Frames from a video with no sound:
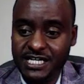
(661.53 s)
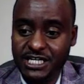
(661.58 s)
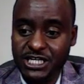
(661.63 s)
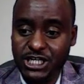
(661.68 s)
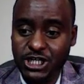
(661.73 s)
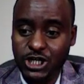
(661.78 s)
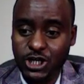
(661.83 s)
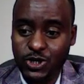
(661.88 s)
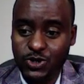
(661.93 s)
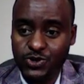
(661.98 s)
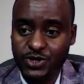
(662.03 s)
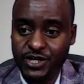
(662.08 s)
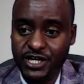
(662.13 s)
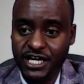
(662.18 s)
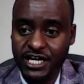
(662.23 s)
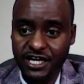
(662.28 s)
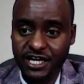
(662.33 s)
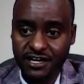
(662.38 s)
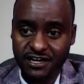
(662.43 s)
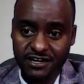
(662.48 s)
shown
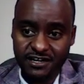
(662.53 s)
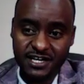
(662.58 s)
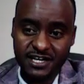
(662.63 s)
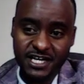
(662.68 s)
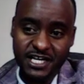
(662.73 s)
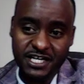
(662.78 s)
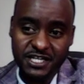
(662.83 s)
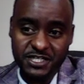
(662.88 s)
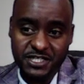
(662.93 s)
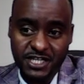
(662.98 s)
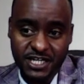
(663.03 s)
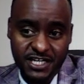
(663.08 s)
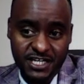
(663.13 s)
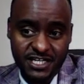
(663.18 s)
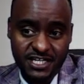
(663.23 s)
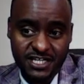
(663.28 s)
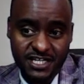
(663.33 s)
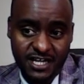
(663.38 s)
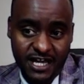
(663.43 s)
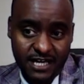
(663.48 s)
here.
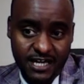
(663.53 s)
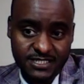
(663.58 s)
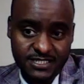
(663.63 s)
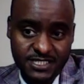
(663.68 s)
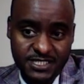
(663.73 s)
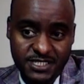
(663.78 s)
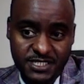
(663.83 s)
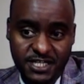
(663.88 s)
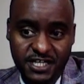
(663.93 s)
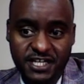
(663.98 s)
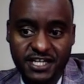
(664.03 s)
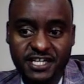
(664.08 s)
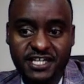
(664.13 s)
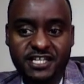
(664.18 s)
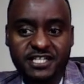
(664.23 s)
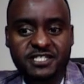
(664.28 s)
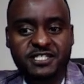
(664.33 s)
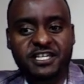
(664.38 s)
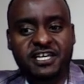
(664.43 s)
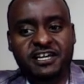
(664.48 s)
Gender as a string
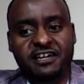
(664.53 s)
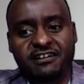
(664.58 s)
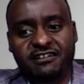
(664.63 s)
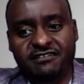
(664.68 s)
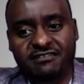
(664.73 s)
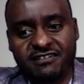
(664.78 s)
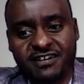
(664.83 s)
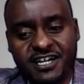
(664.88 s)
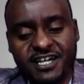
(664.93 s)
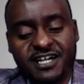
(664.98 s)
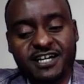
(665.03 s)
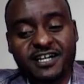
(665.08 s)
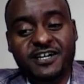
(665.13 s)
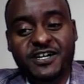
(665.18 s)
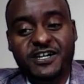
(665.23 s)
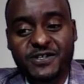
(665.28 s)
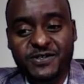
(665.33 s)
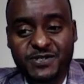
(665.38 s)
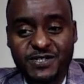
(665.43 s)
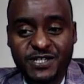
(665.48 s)
is here.
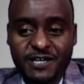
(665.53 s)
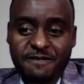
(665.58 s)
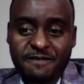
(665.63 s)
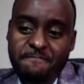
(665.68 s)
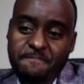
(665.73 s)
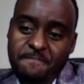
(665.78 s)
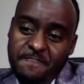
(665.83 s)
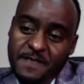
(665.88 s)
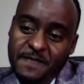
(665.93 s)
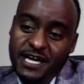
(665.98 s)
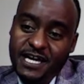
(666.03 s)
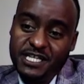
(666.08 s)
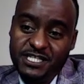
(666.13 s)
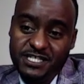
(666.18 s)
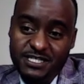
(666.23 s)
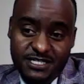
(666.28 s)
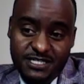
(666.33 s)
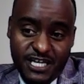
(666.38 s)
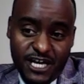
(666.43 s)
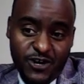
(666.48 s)
You see,
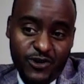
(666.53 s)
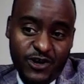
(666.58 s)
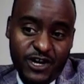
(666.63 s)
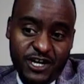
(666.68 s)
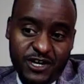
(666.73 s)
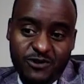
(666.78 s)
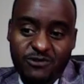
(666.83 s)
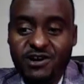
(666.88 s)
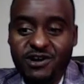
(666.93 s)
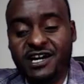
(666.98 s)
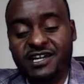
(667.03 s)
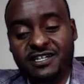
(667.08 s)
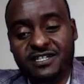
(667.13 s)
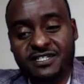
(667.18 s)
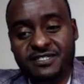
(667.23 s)
0 and 1.